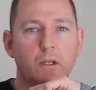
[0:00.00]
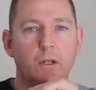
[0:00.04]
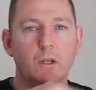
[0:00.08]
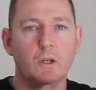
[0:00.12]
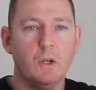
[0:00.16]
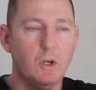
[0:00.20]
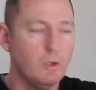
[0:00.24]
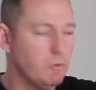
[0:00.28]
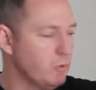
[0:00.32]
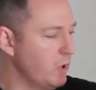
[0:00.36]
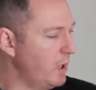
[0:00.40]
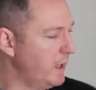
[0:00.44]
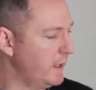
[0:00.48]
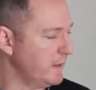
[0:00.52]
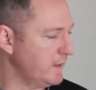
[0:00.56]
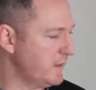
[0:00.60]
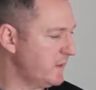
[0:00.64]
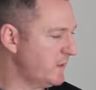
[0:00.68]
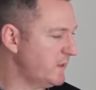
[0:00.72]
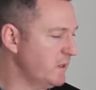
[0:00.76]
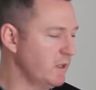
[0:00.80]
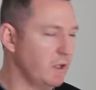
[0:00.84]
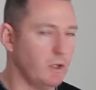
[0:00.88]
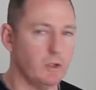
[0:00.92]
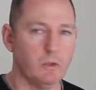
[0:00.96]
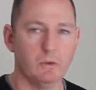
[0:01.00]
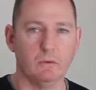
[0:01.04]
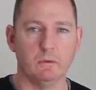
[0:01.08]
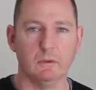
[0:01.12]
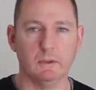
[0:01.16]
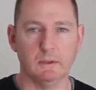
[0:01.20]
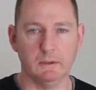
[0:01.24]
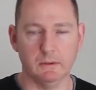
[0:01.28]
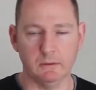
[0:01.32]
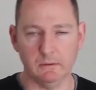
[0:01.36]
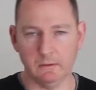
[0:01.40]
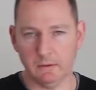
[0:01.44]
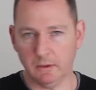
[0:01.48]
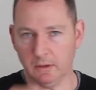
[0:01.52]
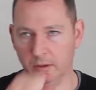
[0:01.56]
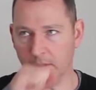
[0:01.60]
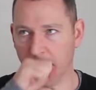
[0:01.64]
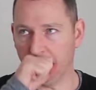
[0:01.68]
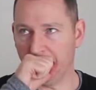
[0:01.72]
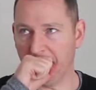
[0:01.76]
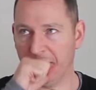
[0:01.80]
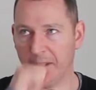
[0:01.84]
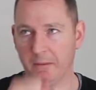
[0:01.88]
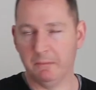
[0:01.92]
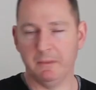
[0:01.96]
Alright, so
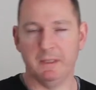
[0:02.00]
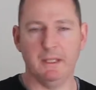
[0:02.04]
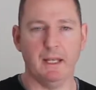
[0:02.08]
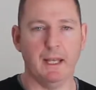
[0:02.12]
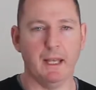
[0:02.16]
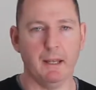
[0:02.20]
pardon me,